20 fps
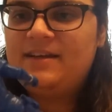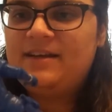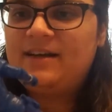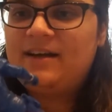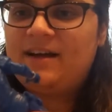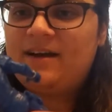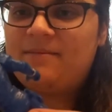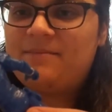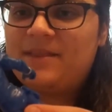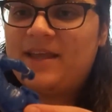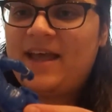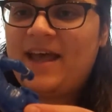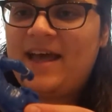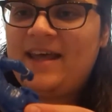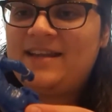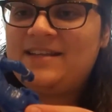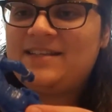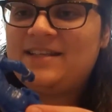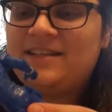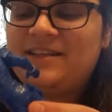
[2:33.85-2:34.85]
The head
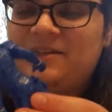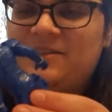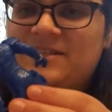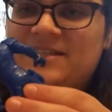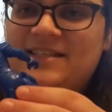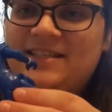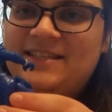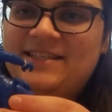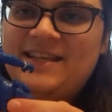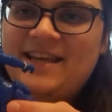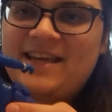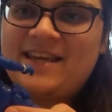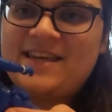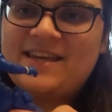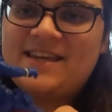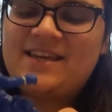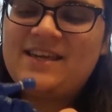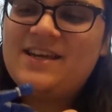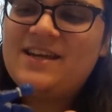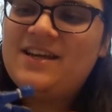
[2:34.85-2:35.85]
is a little
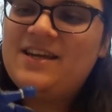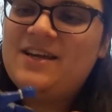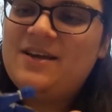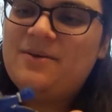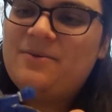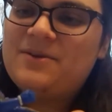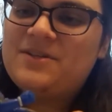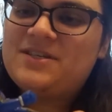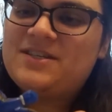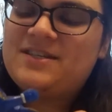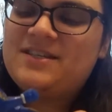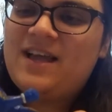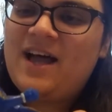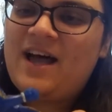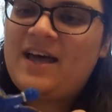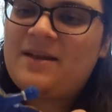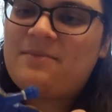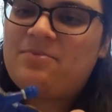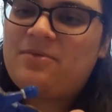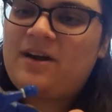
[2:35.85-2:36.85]
sticky, which is
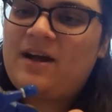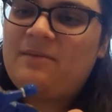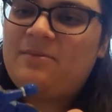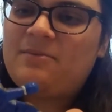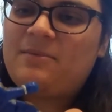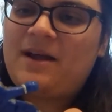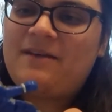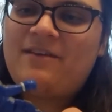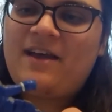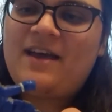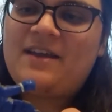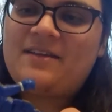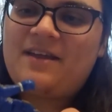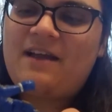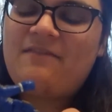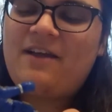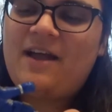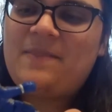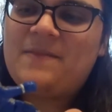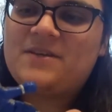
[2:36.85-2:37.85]
not a problem. I've
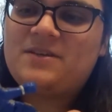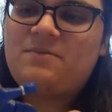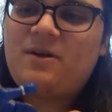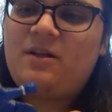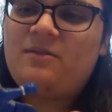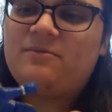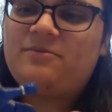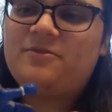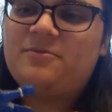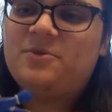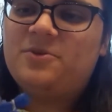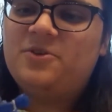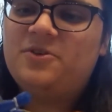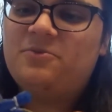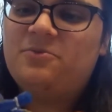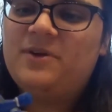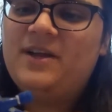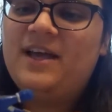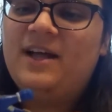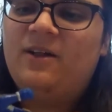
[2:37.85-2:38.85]
had this problem from
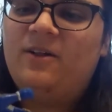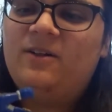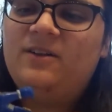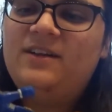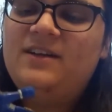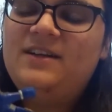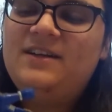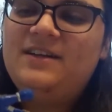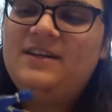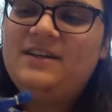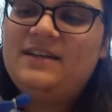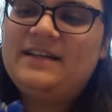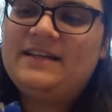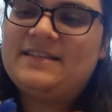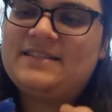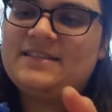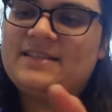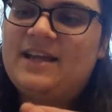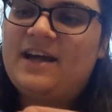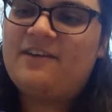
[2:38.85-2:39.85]
Goodwill and
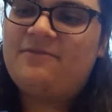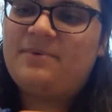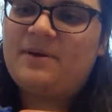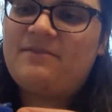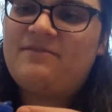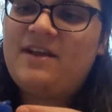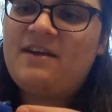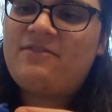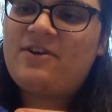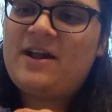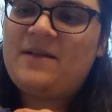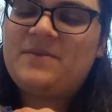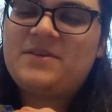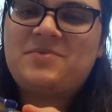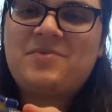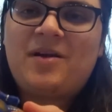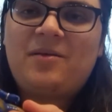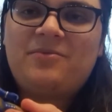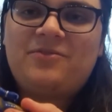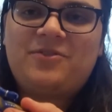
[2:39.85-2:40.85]
stuff, but I've never had this
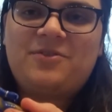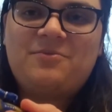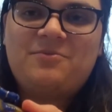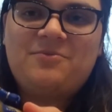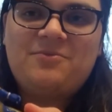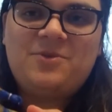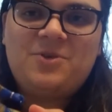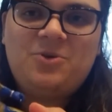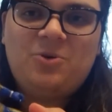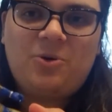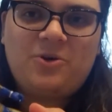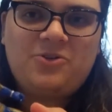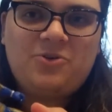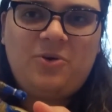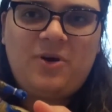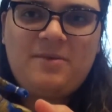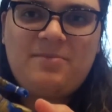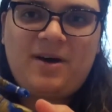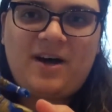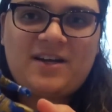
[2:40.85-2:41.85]
problem from Your
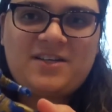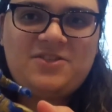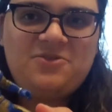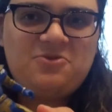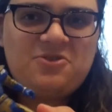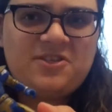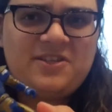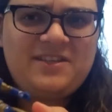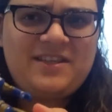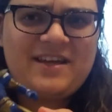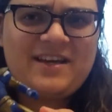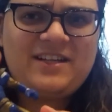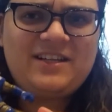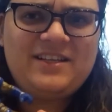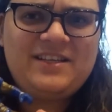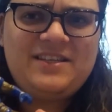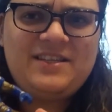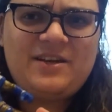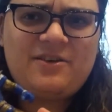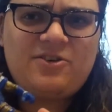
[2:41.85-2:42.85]
Toy Box. Usually they
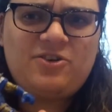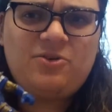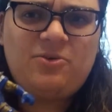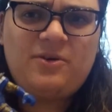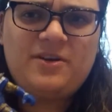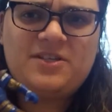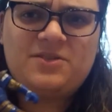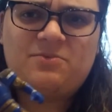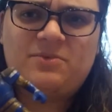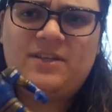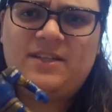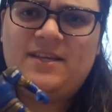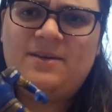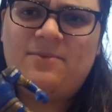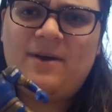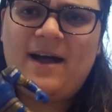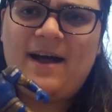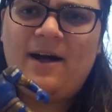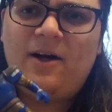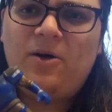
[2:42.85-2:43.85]
clean their toys really
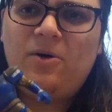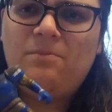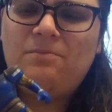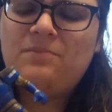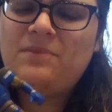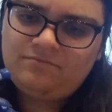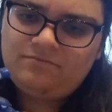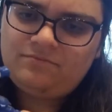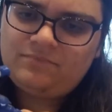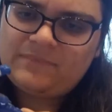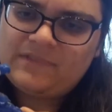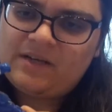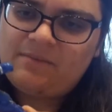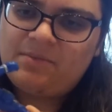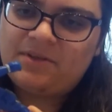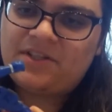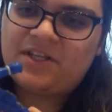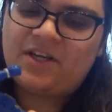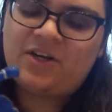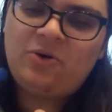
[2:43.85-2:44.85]
well.
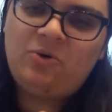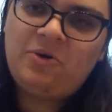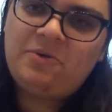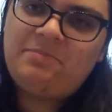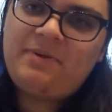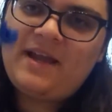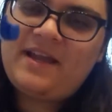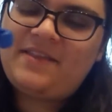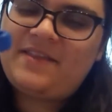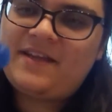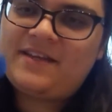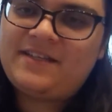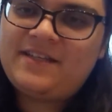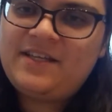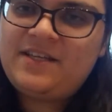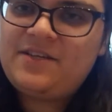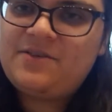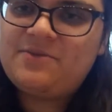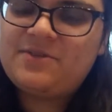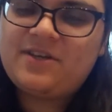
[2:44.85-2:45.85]
But the gold paint they
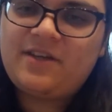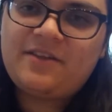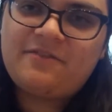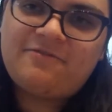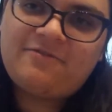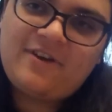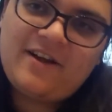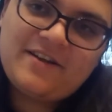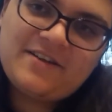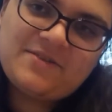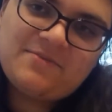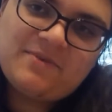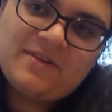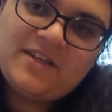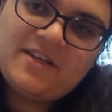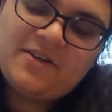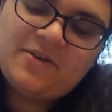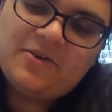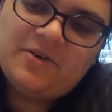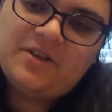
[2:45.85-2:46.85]
did use on the front is
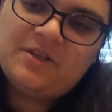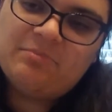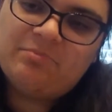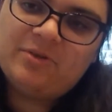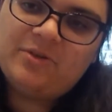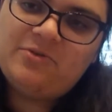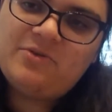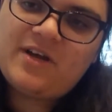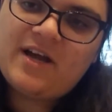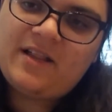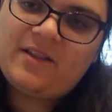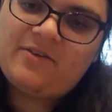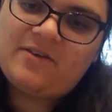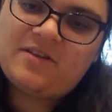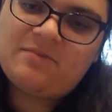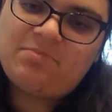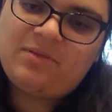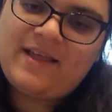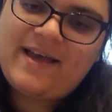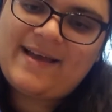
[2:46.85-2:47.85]
really good. The blue color of
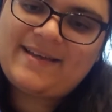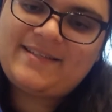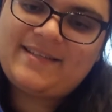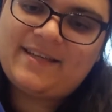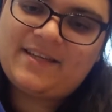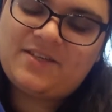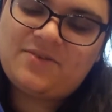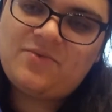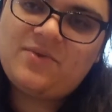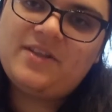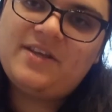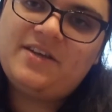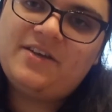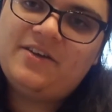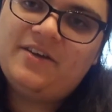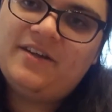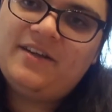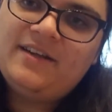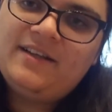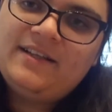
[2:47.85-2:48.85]
the plastic is really
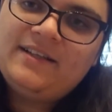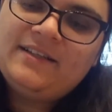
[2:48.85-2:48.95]
good.